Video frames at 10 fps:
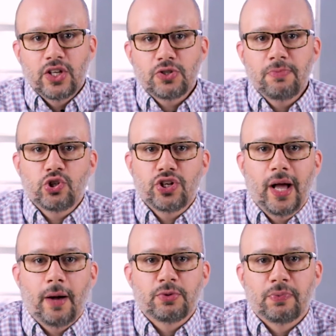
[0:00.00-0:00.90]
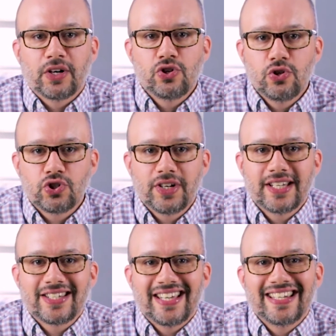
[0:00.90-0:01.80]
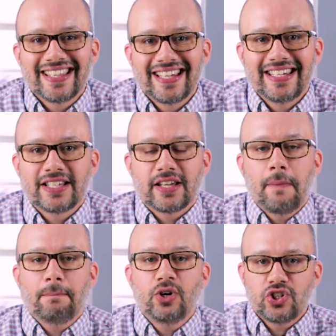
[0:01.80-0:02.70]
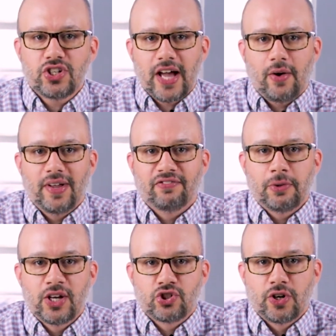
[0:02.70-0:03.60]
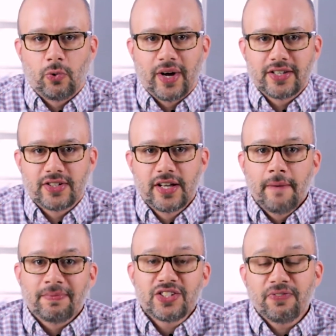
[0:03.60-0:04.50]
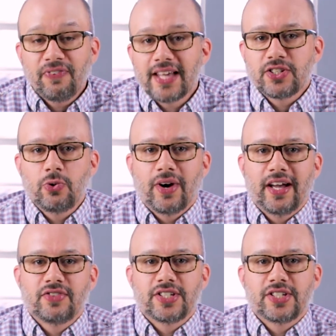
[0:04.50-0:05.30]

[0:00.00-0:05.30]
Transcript: This motion helps bring nutrients into the disc and pushes out inflammation and waste. It's a fancy way of